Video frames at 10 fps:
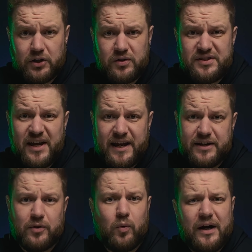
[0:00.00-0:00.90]
Good day,
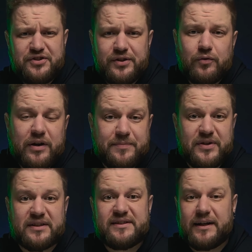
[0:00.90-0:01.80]
you're watching
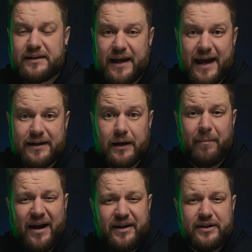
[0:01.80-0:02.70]
Cryptex.net.
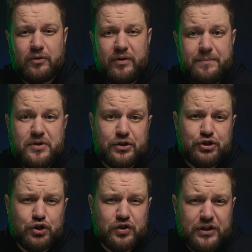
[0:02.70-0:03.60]
Banning crypto
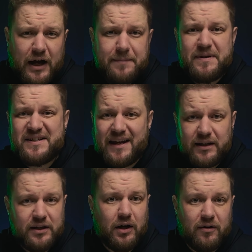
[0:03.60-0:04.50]
should not be
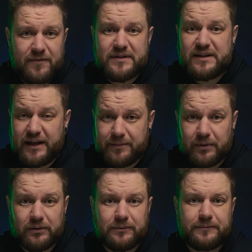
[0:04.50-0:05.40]
taken off the table.